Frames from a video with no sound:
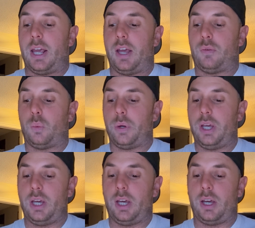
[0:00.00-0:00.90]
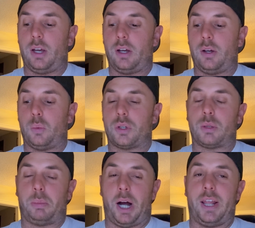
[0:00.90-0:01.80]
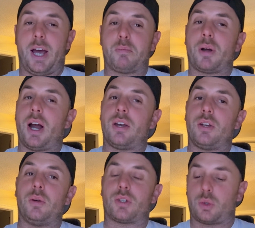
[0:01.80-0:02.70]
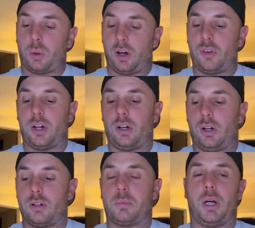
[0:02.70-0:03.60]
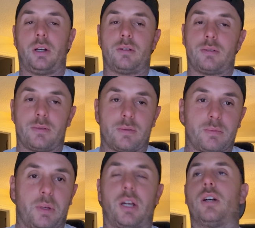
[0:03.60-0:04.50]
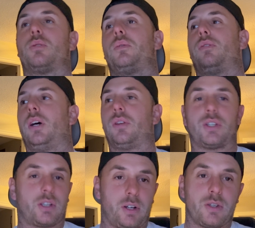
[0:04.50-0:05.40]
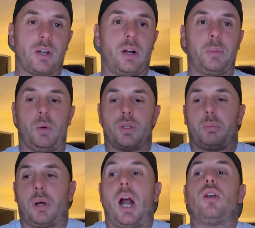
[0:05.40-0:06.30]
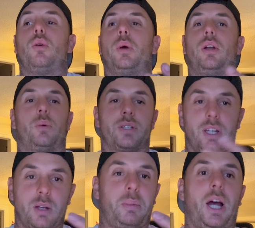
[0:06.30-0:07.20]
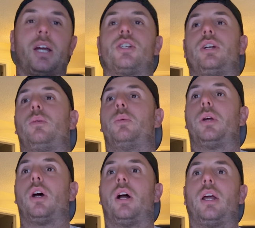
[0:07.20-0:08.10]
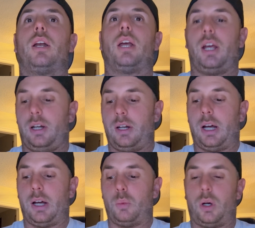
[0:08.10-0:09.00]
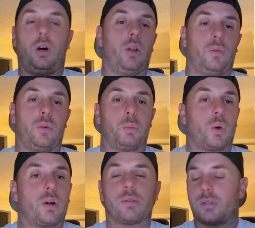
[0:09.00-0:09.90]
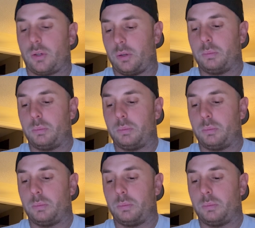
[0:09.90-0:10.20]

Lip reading: if we were to buy that brand new, it's $1,200. But because we found this clearance item, it was a brand new window. It was in the packaging when we got it, and well, all of them were. So they're